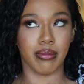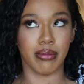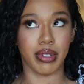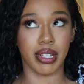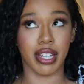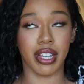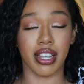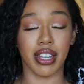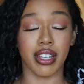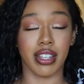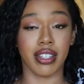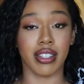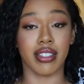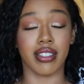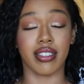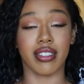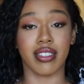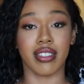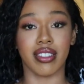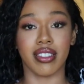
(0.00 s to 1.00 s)

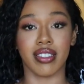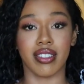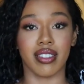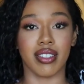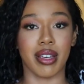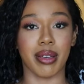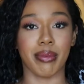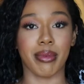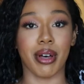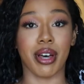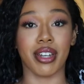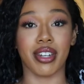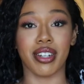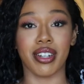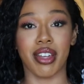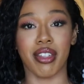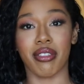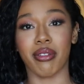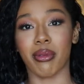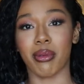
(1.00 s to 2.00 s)
because I bought
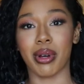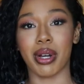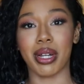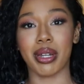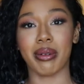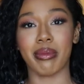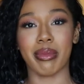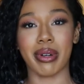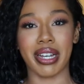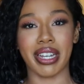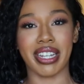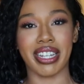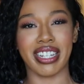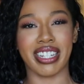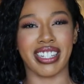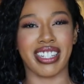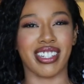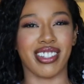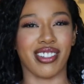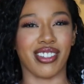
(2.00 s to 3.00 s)
another one, but
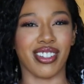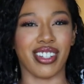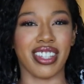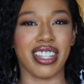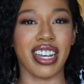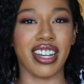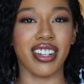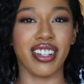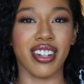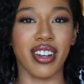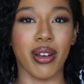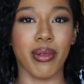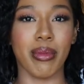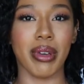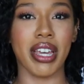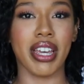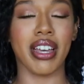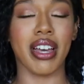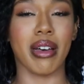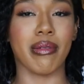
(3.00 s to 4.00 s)
it didn't look that good on
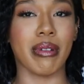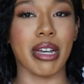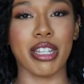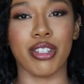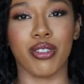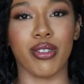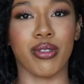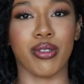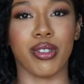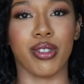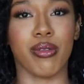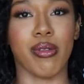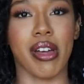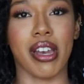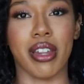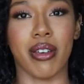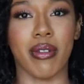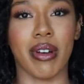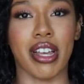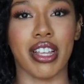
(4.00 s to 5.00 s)
me. I might show it to you
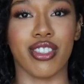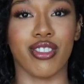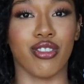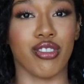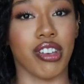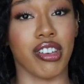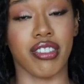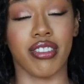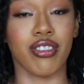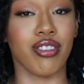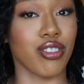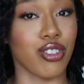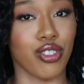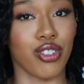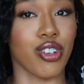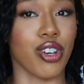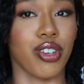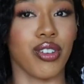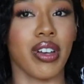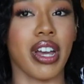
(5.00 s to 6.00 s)
anyways just to
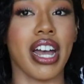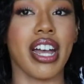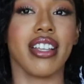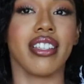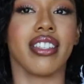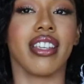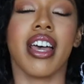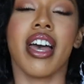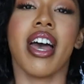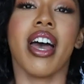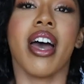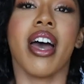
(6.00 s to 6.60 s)
show you guys.